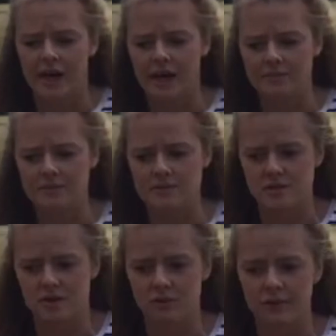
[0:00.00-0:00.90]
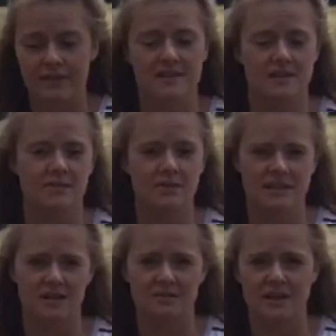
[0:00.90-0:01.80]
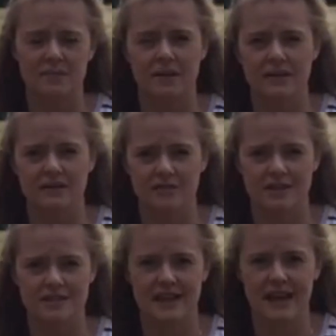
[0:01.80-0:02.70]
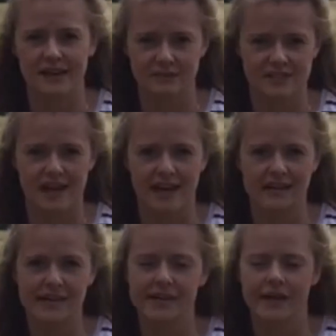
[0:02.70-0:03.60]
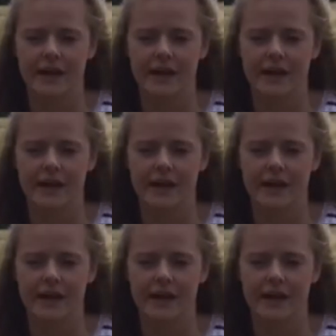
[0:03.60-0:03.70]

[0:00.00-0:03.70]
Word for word: Um, so with this I've always had a really big interest in agri-tech,